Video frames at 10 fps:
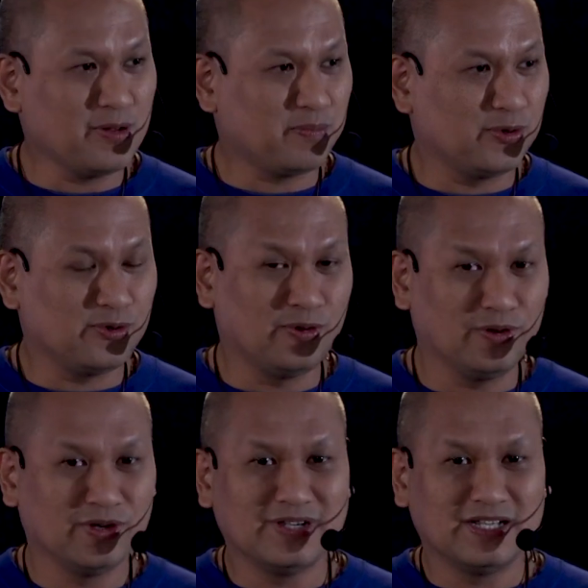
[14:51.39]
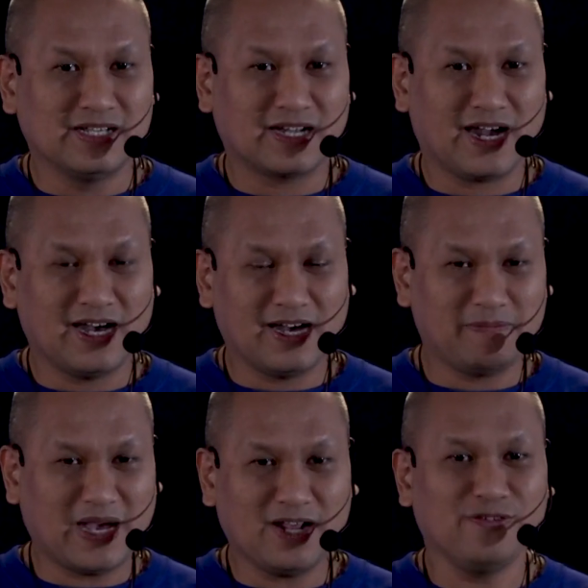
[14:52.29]
pong
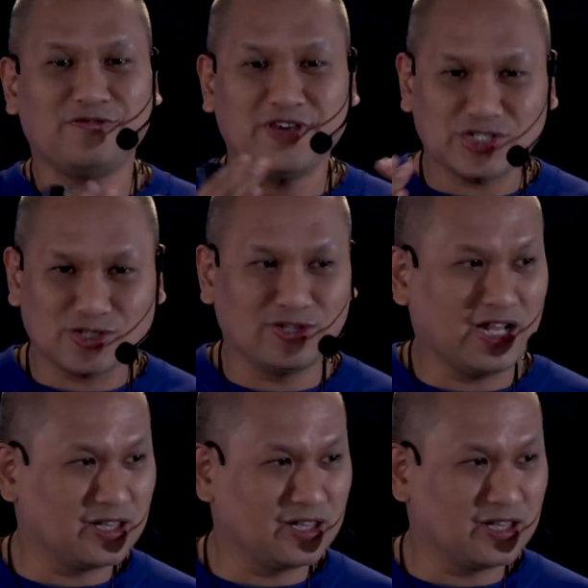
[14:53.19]
parang vision ng